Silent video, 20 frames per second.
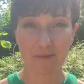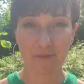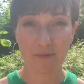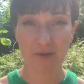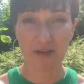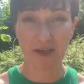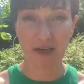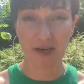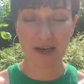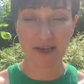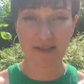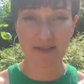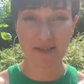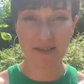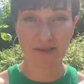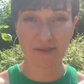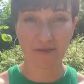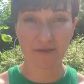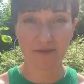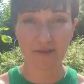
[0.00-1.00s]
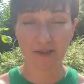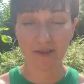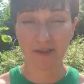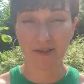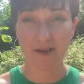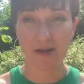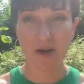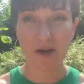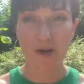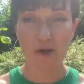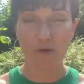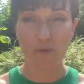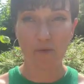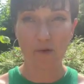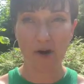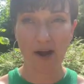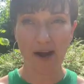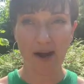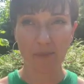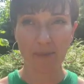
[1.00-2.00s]
with the high sensory,
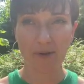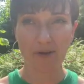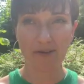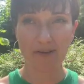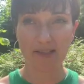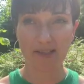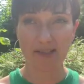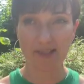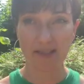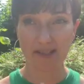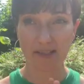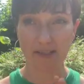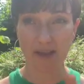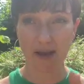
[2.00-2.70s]
what happens is this